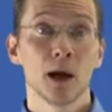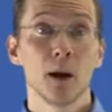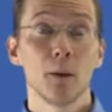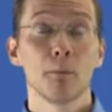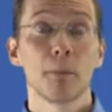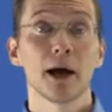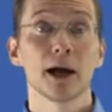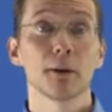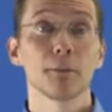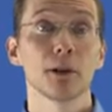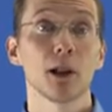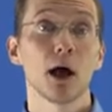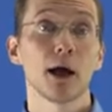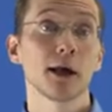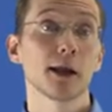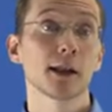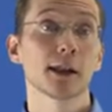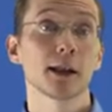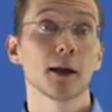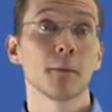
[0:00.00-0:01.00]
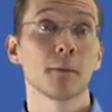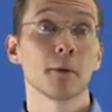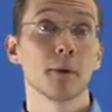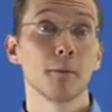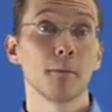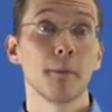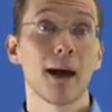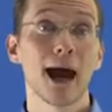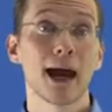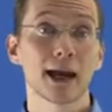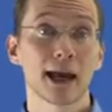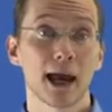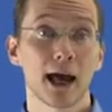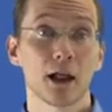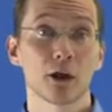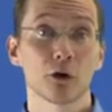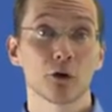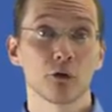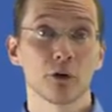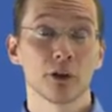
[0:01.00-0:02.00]
by applying some MAC
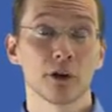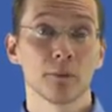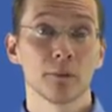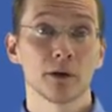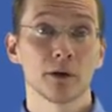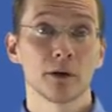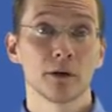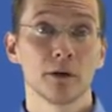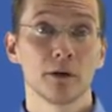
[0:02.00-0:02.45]
algorithm